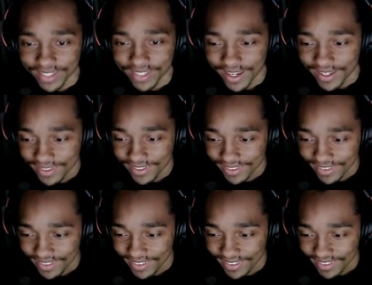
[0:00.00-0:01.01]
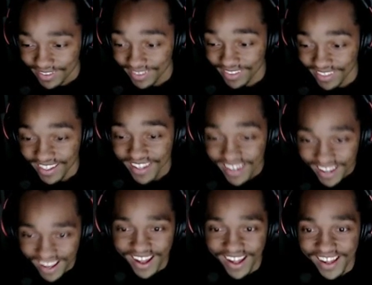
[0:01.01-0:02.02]
Super suspect.
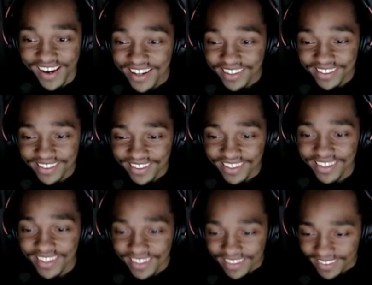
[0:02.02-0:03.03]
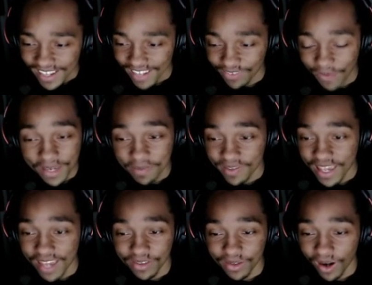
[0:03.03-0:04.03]
Super suspect. That's why I keep saying,
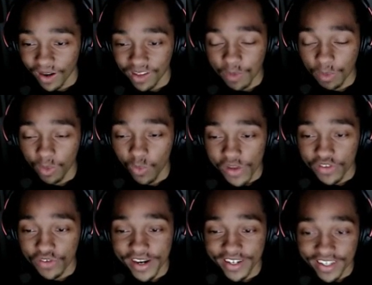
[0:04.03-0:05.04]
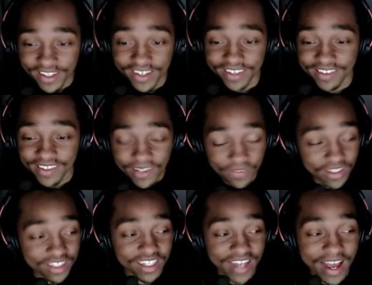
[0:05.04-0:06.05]
dude, are these people win trading? Because
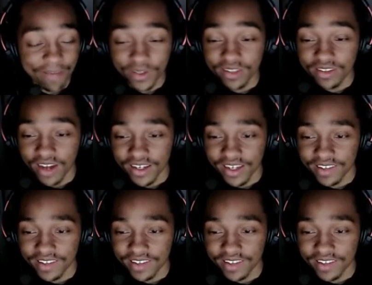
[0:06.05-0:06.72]
this shit happened against